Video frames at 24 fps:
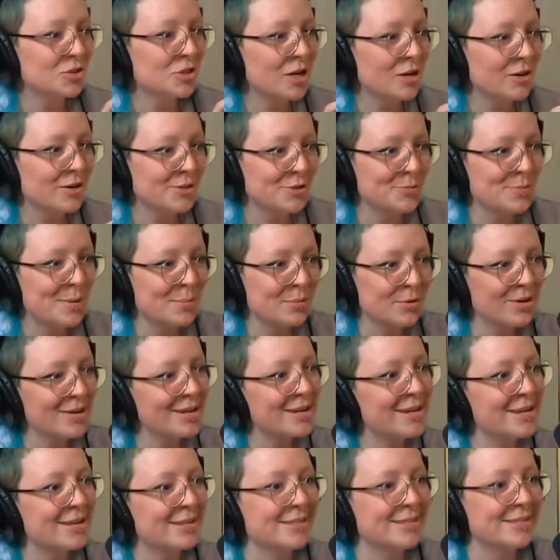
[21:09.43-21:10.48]
cherish
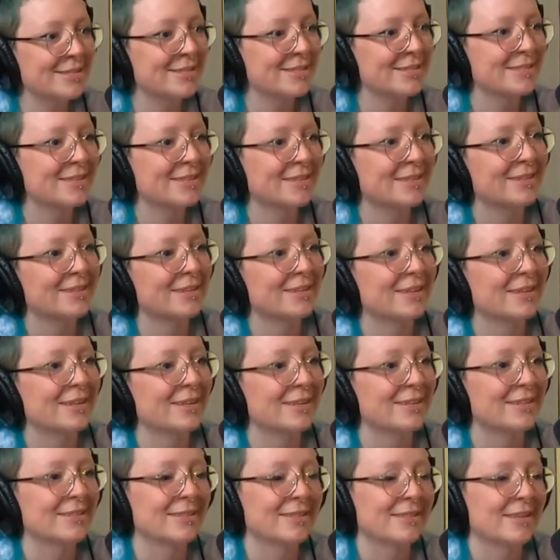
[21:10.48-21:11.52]
memories
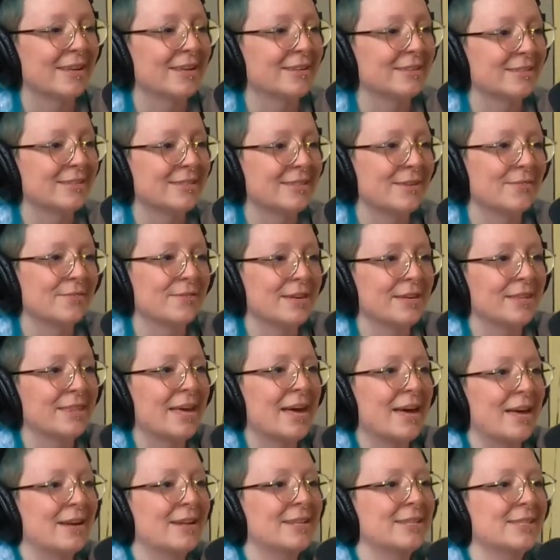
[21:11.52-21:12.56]
and stuff like
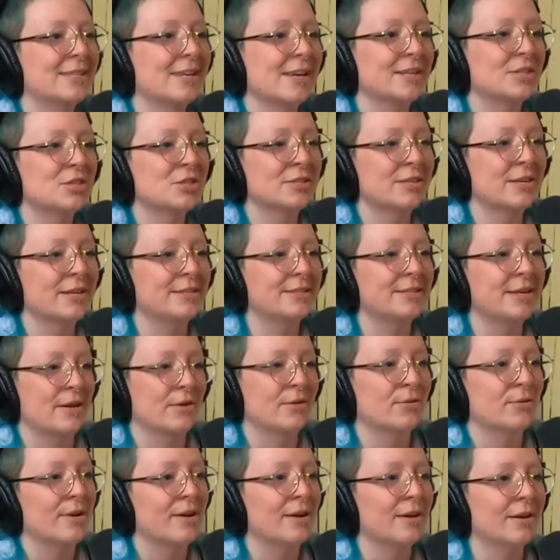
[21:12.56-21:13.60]
that. And it's like just like
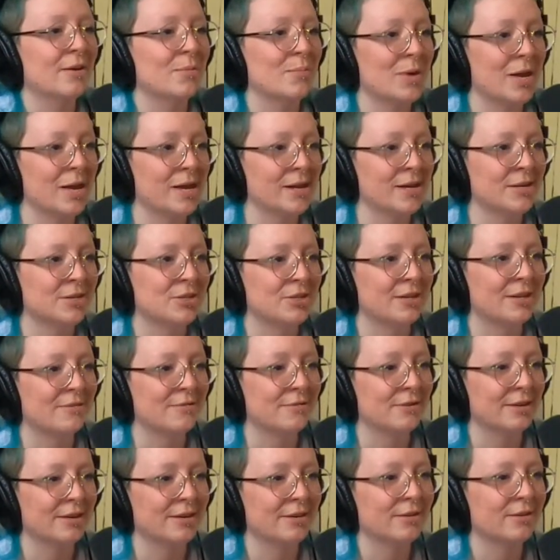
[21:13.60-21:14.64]
decorating a page, and I
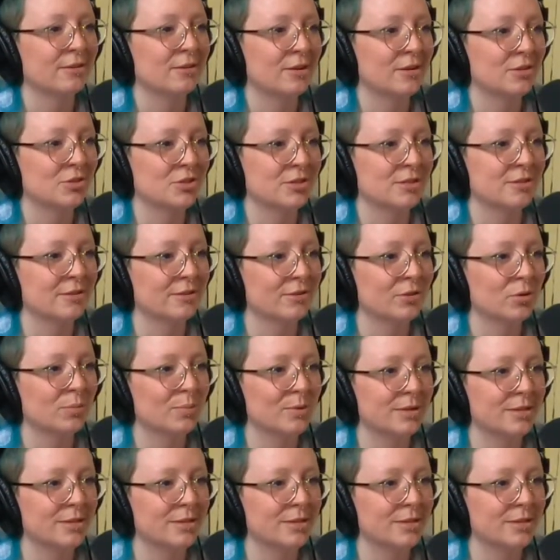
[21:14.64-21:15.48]
feel like collage is a little bit